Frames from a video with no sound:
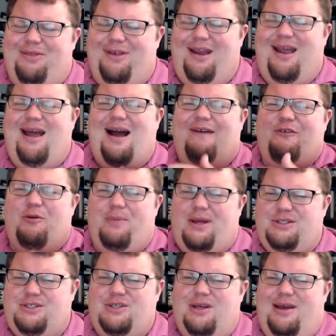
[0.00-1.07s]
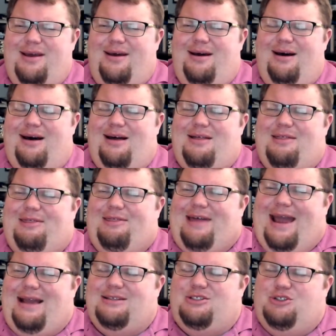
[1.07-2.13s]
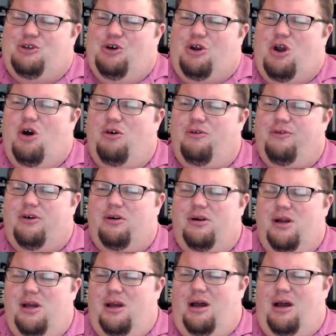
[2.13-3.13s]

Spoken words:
the governments that took over.